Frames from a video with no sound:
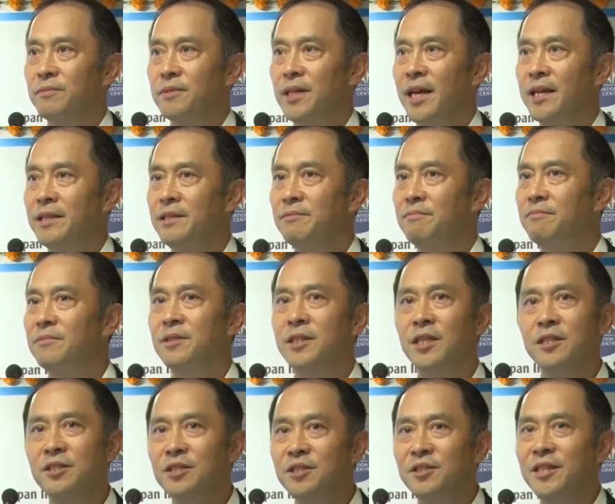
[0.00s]
And
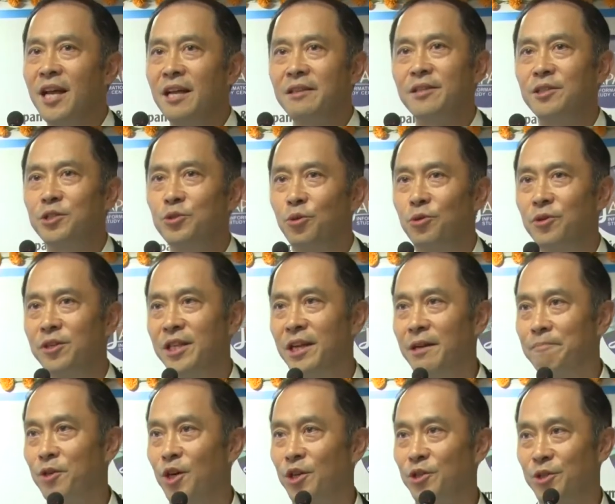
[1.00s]
this is not the story that
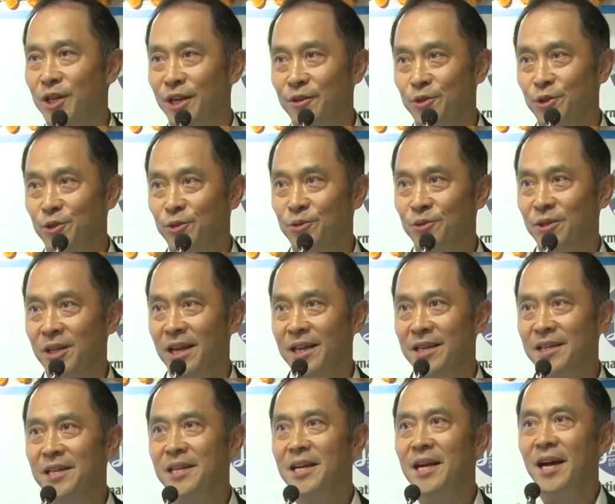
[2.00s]
I'm going to tell you today.